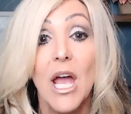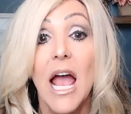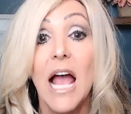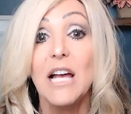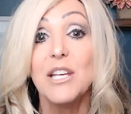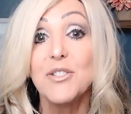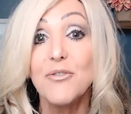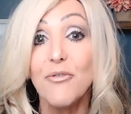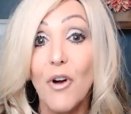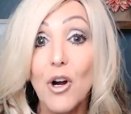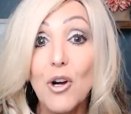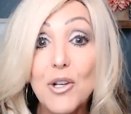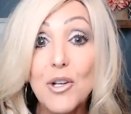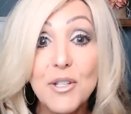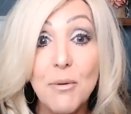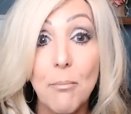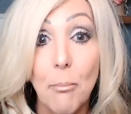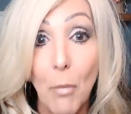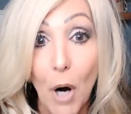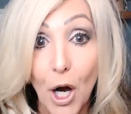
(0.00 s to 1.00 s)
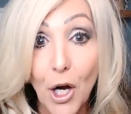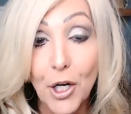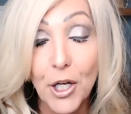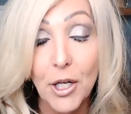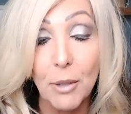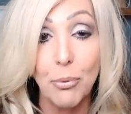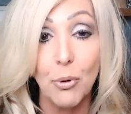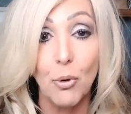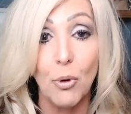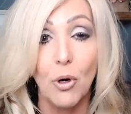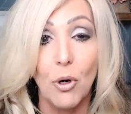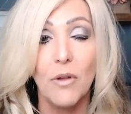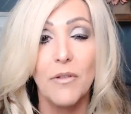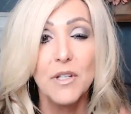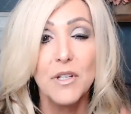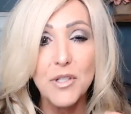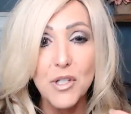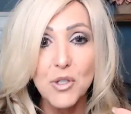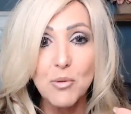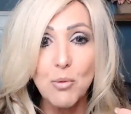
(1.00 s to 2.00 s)
As far as a market pool, and
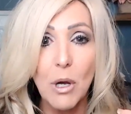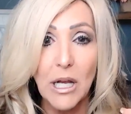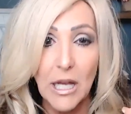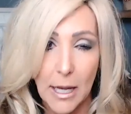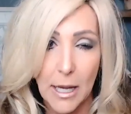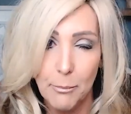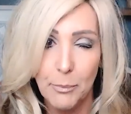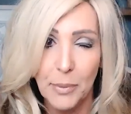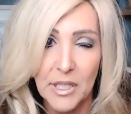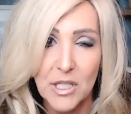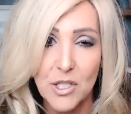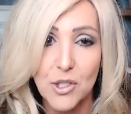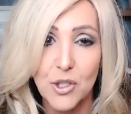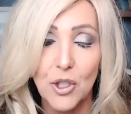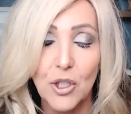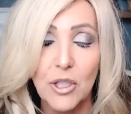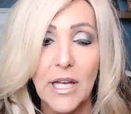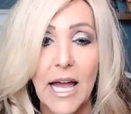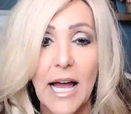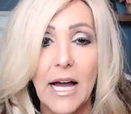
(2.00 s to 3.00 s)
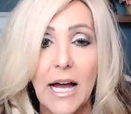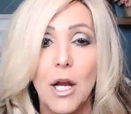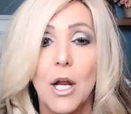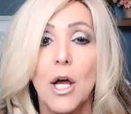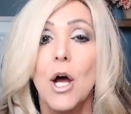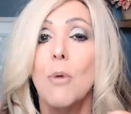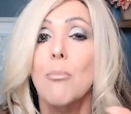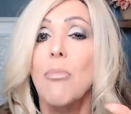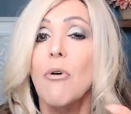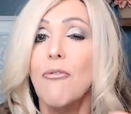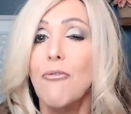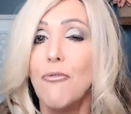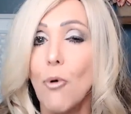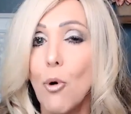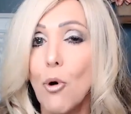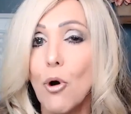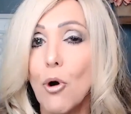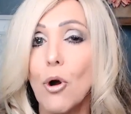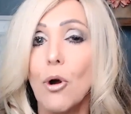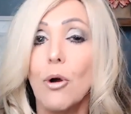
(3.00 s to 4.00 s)
this is what companies look at
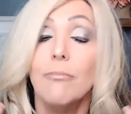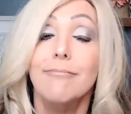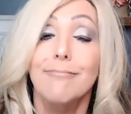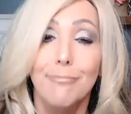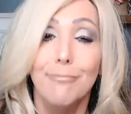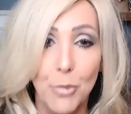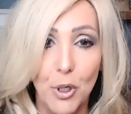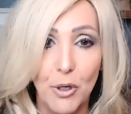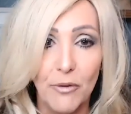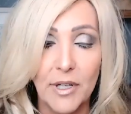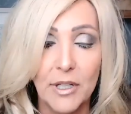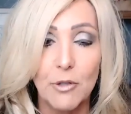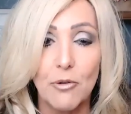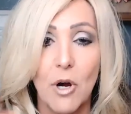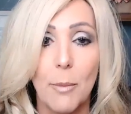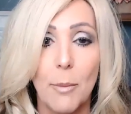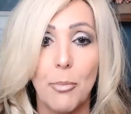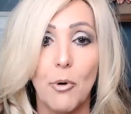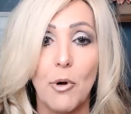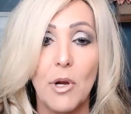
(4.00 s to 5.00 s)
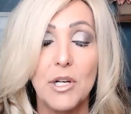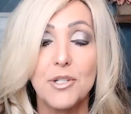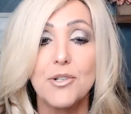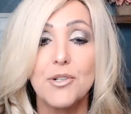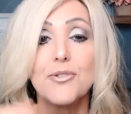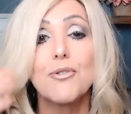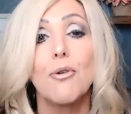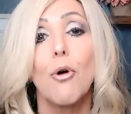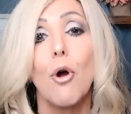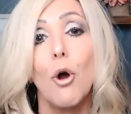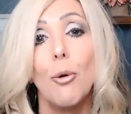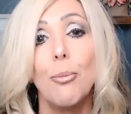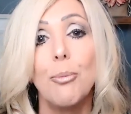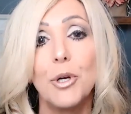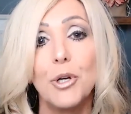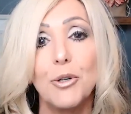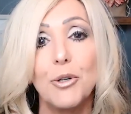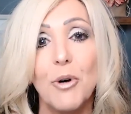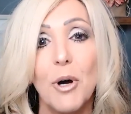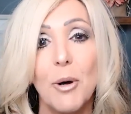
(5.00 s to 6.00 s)
before moving their operations or
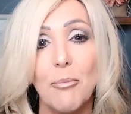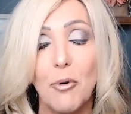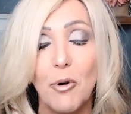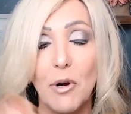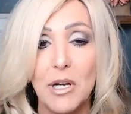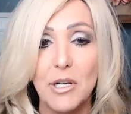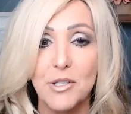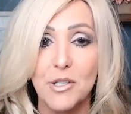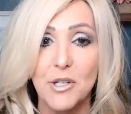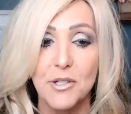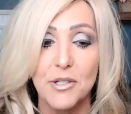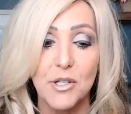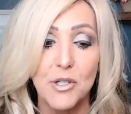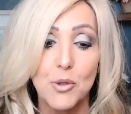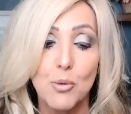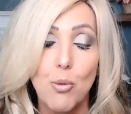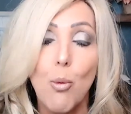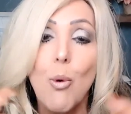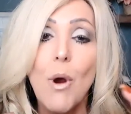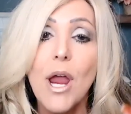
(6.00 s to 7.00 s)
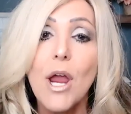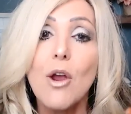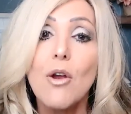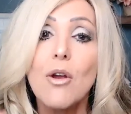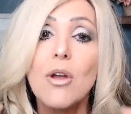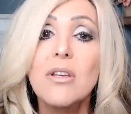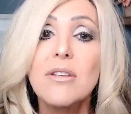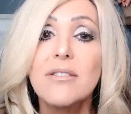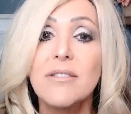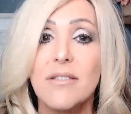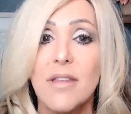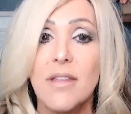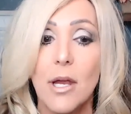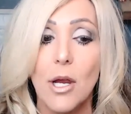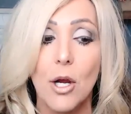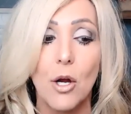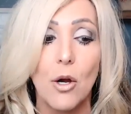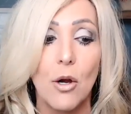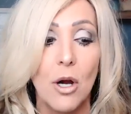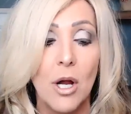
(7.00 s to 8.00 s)
opening new operations, is where is
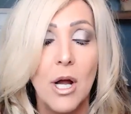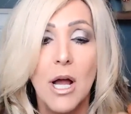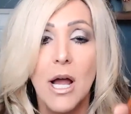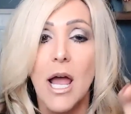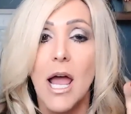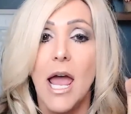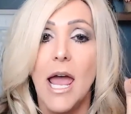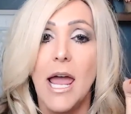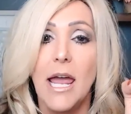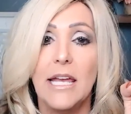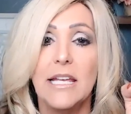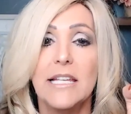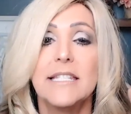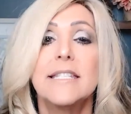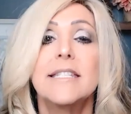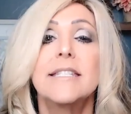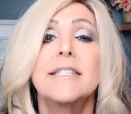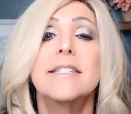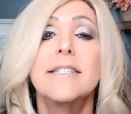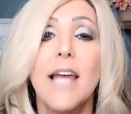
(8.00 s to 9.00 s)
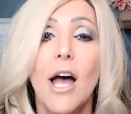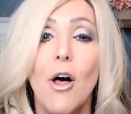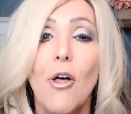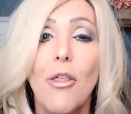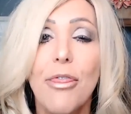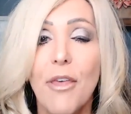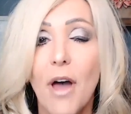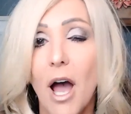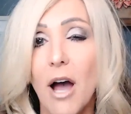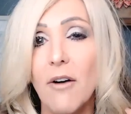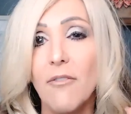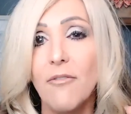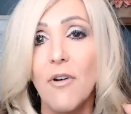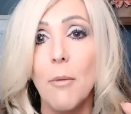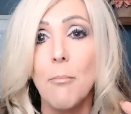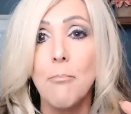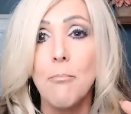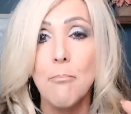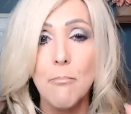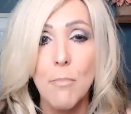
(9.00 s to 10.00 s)
there a stealth of
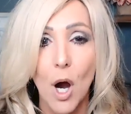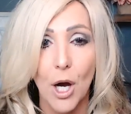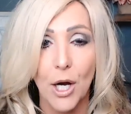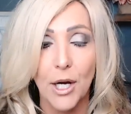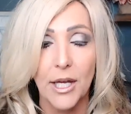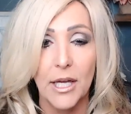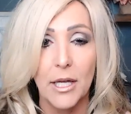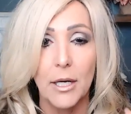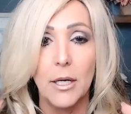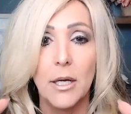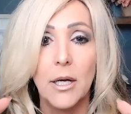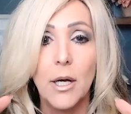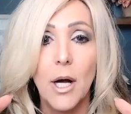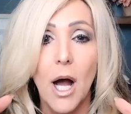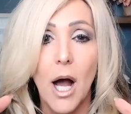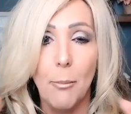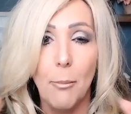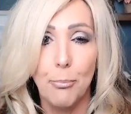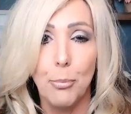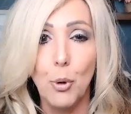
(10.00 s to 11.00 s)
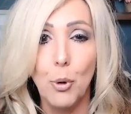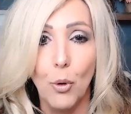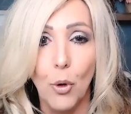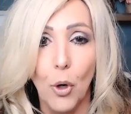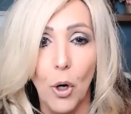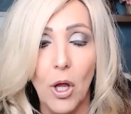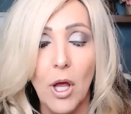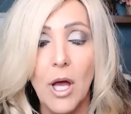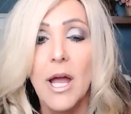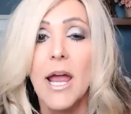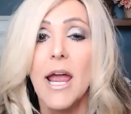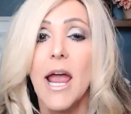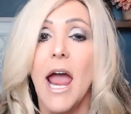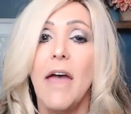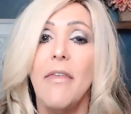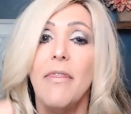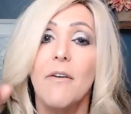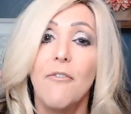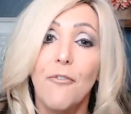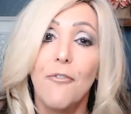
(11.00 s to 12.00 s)
market pool?
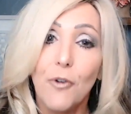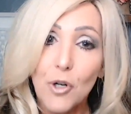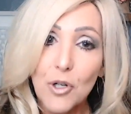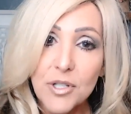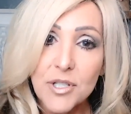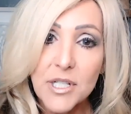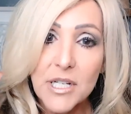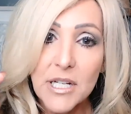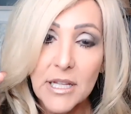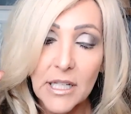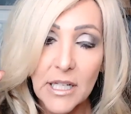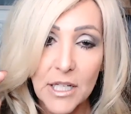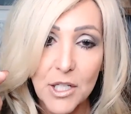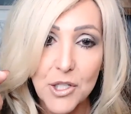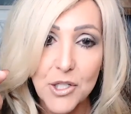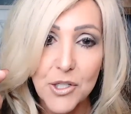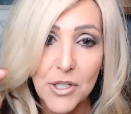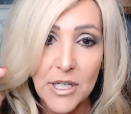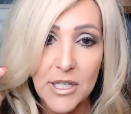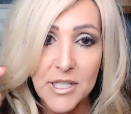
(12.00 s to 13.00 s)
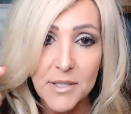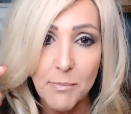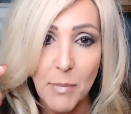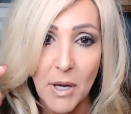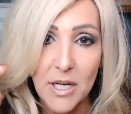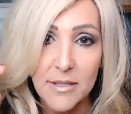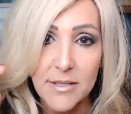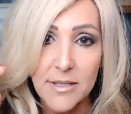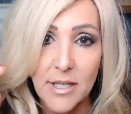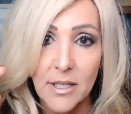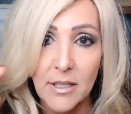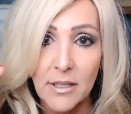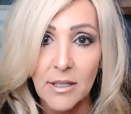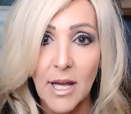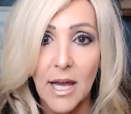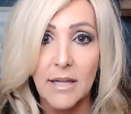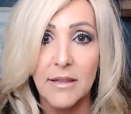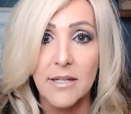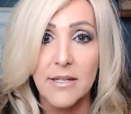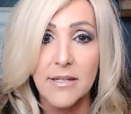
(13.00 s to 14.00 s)
And the first in the country is Boston,
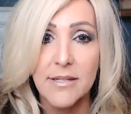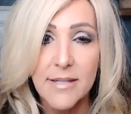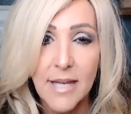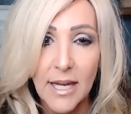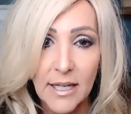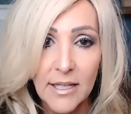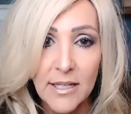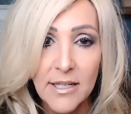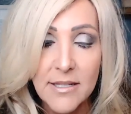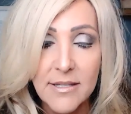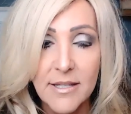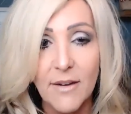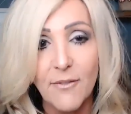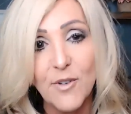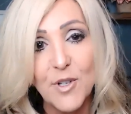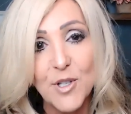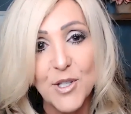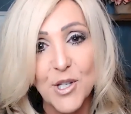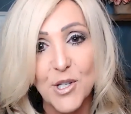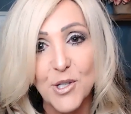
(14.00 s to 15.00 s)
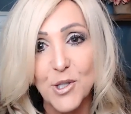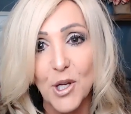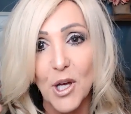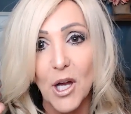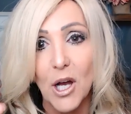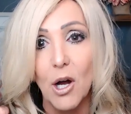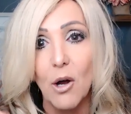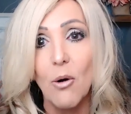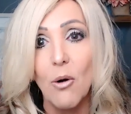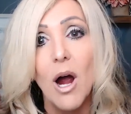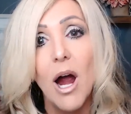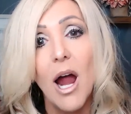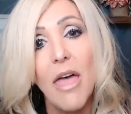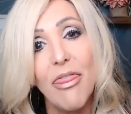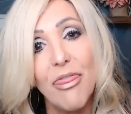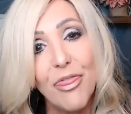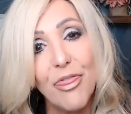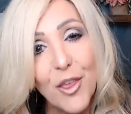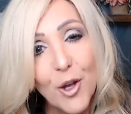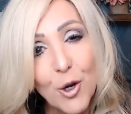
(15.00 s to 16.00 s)
and the second is San Francisco,
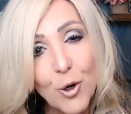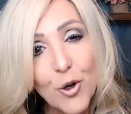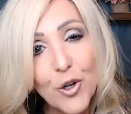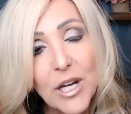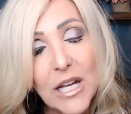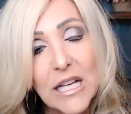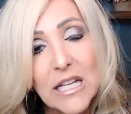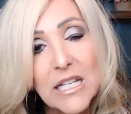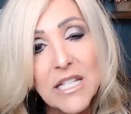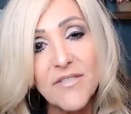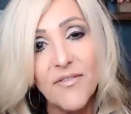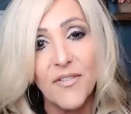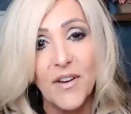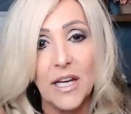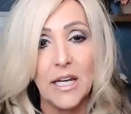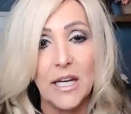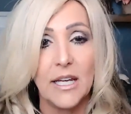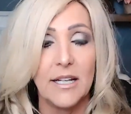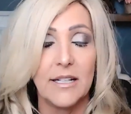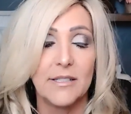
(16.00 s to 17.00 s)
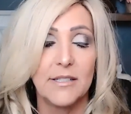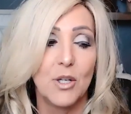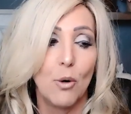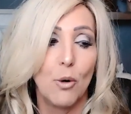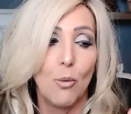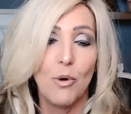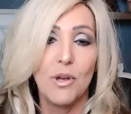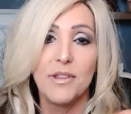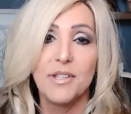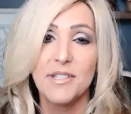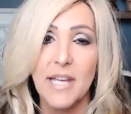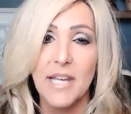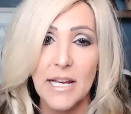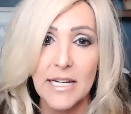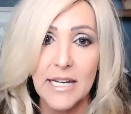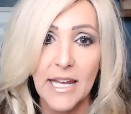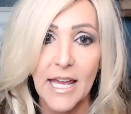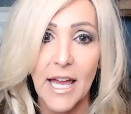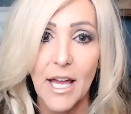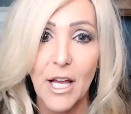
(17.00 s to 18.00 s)
third is Phoenix, with
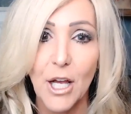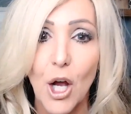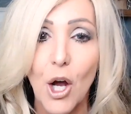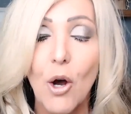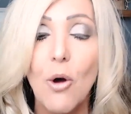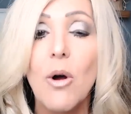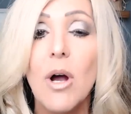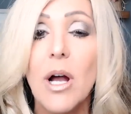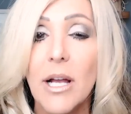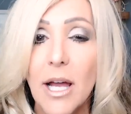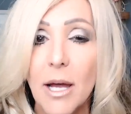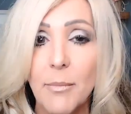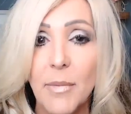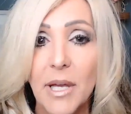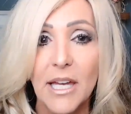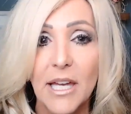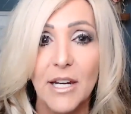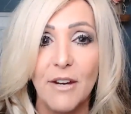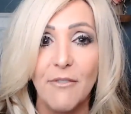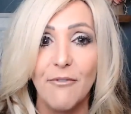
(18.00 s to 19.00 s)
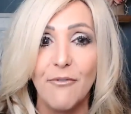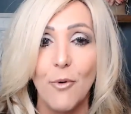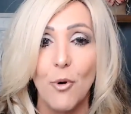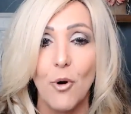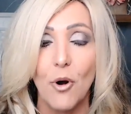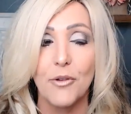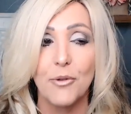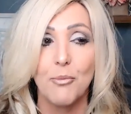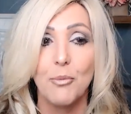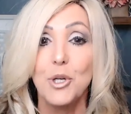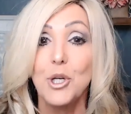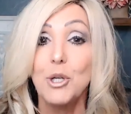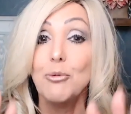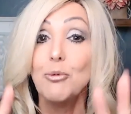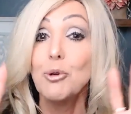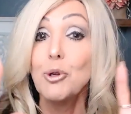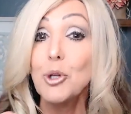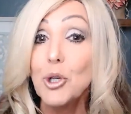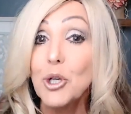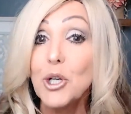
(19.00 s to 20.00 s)
San Diego coming in at fourth. When you
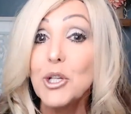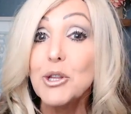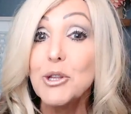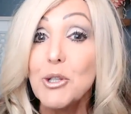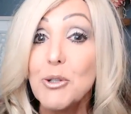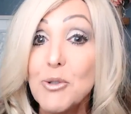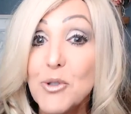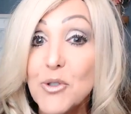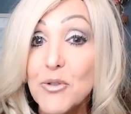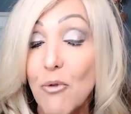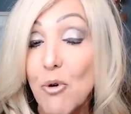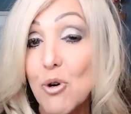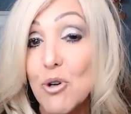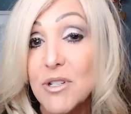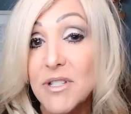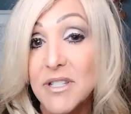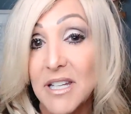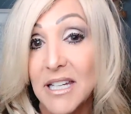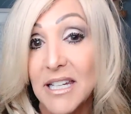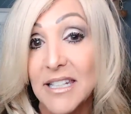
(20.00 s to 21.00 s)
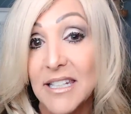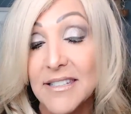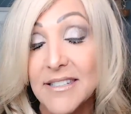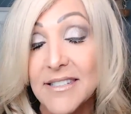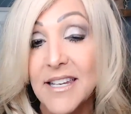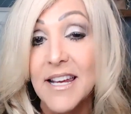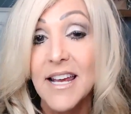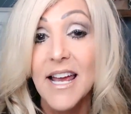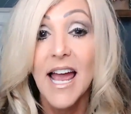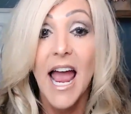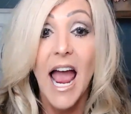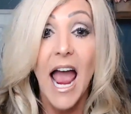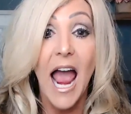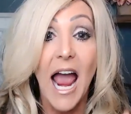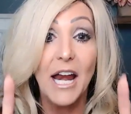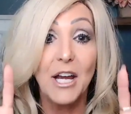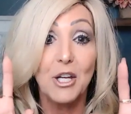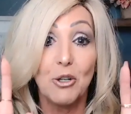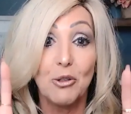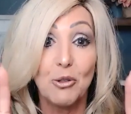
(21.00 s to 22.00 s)
look at those four cities
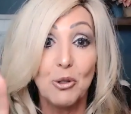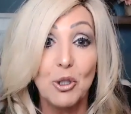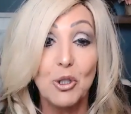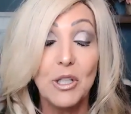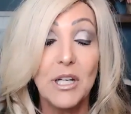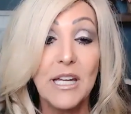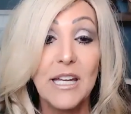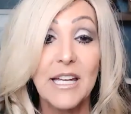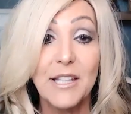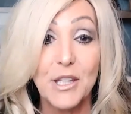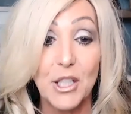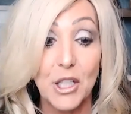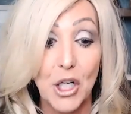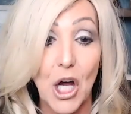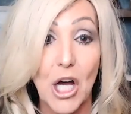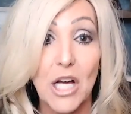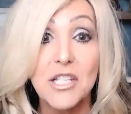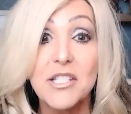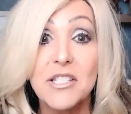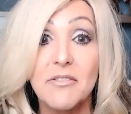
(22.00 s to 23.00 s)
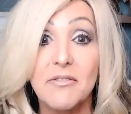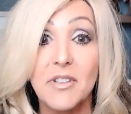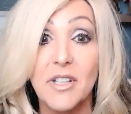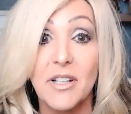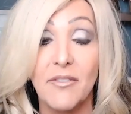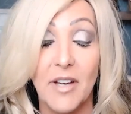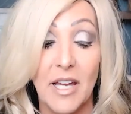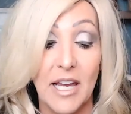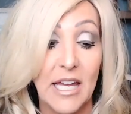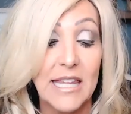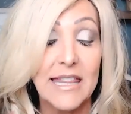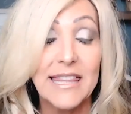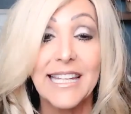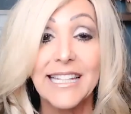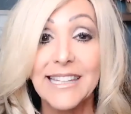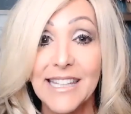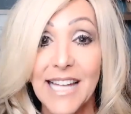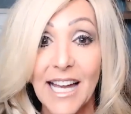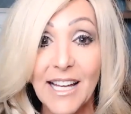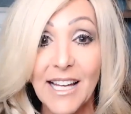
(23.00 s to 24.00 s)
and you're looking at the cost of living, the
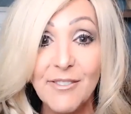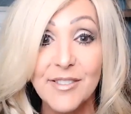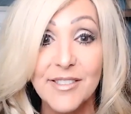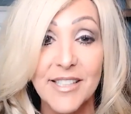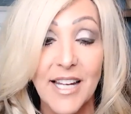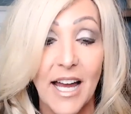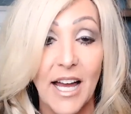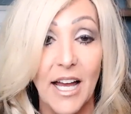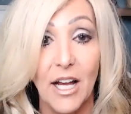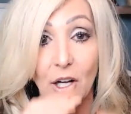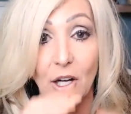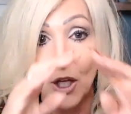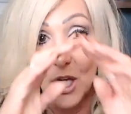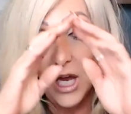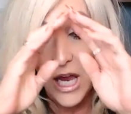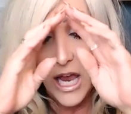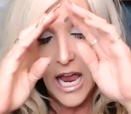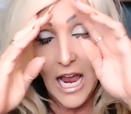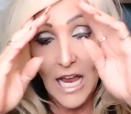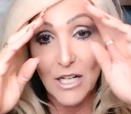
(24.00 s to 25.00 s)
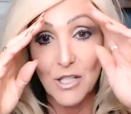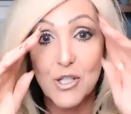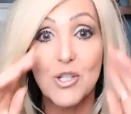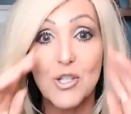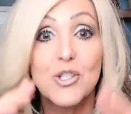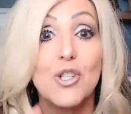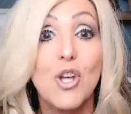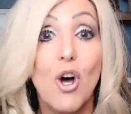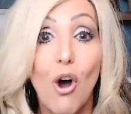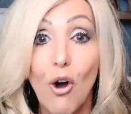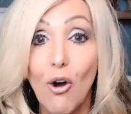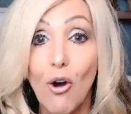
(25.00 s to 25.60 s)
lifestyle, and just the